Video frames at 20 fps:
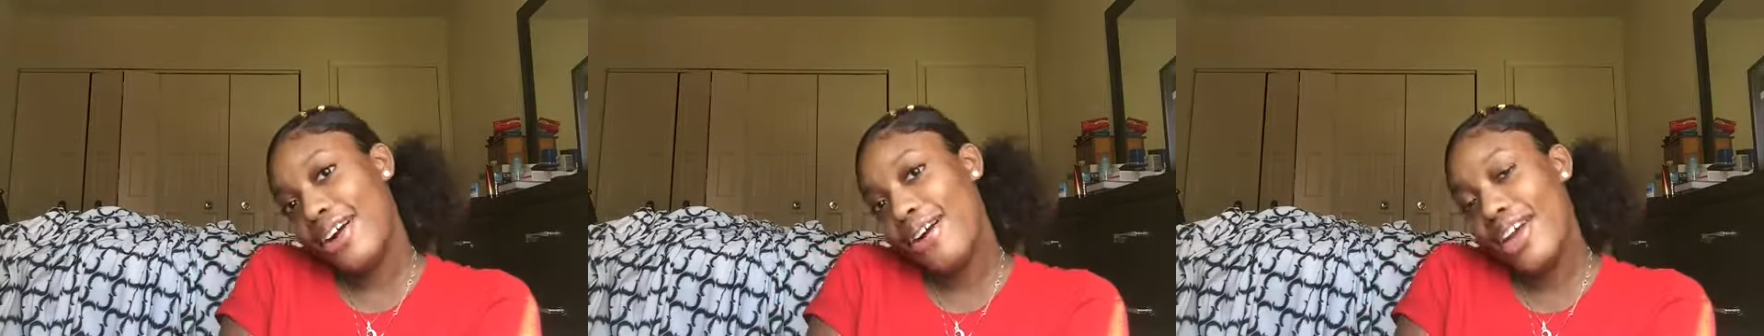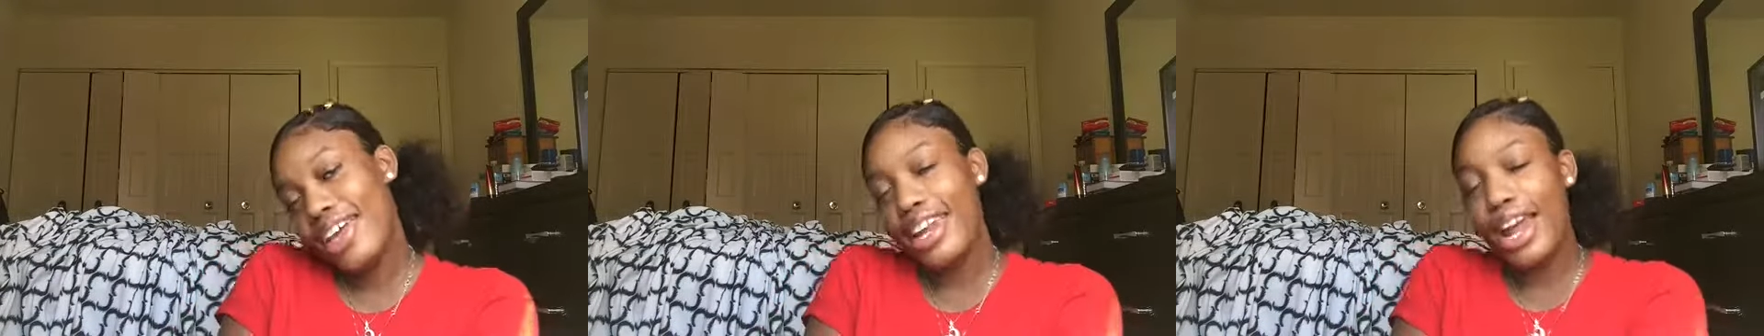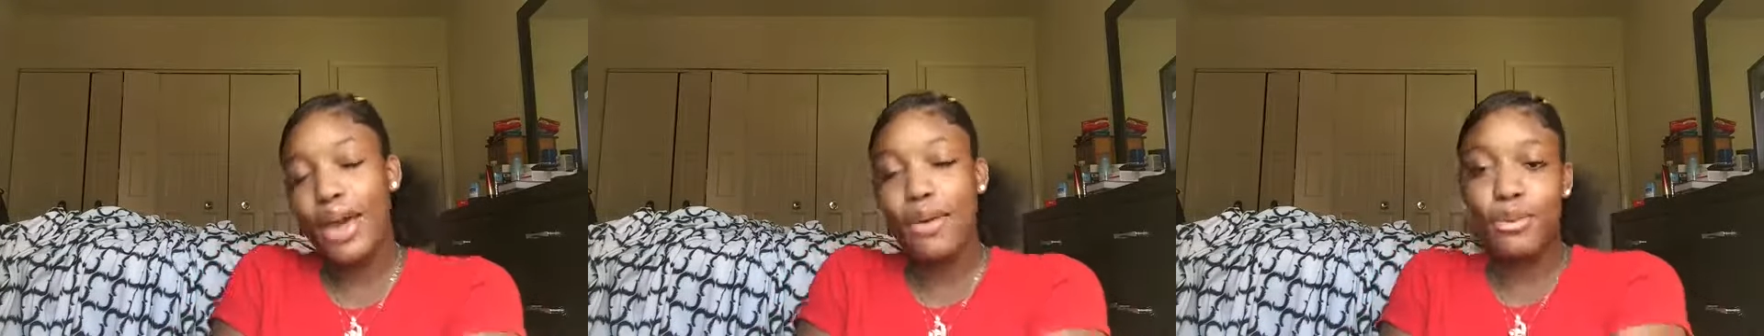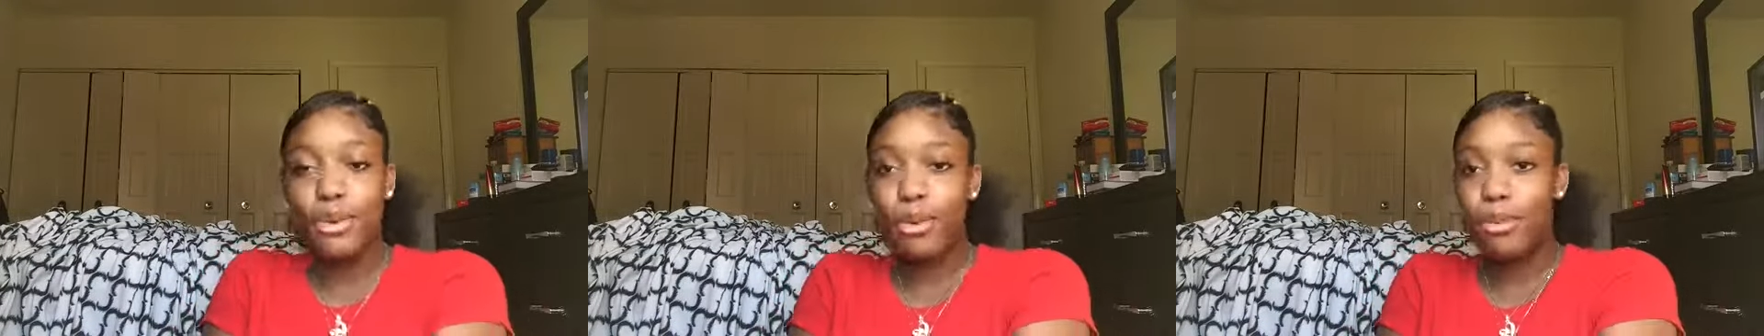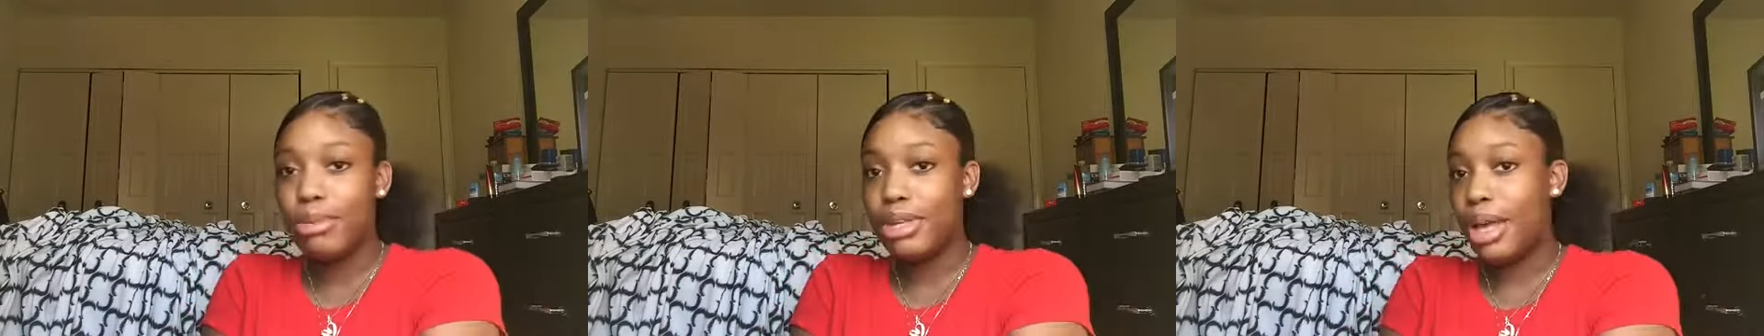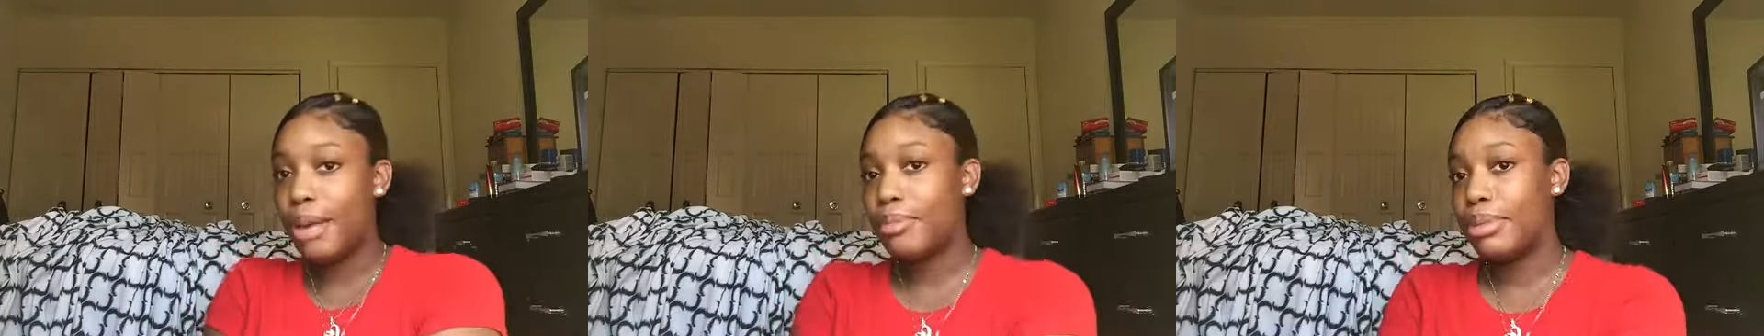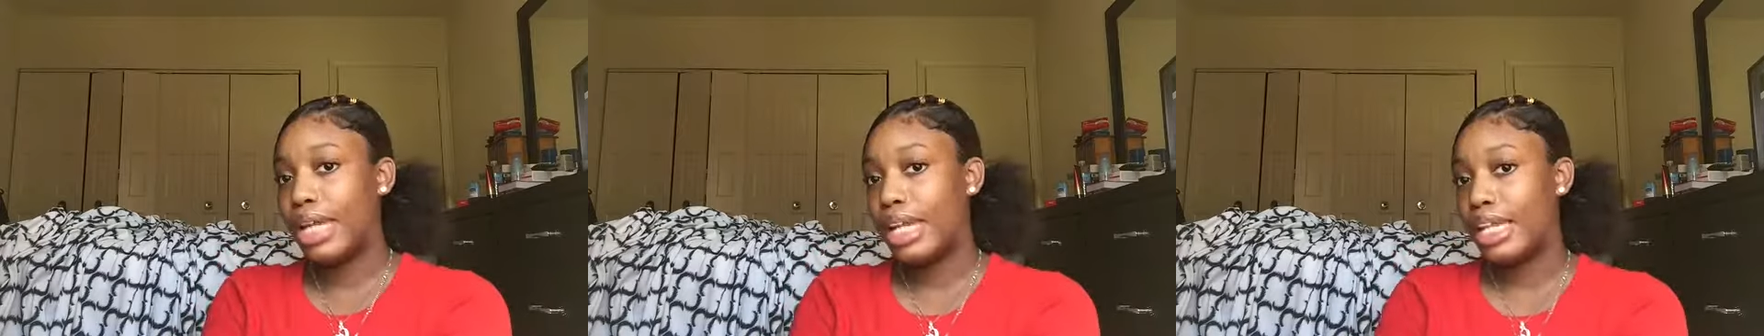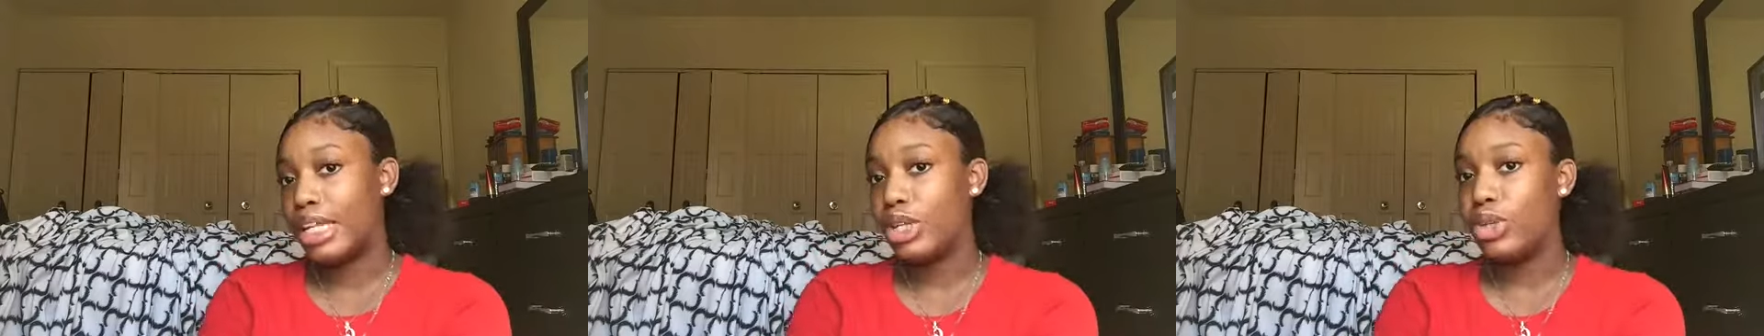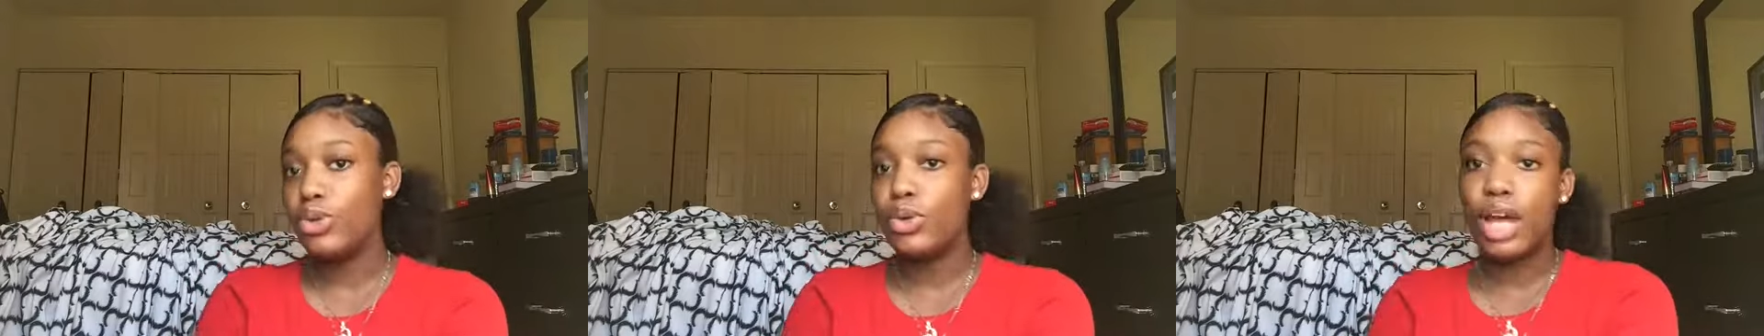and I will be updating you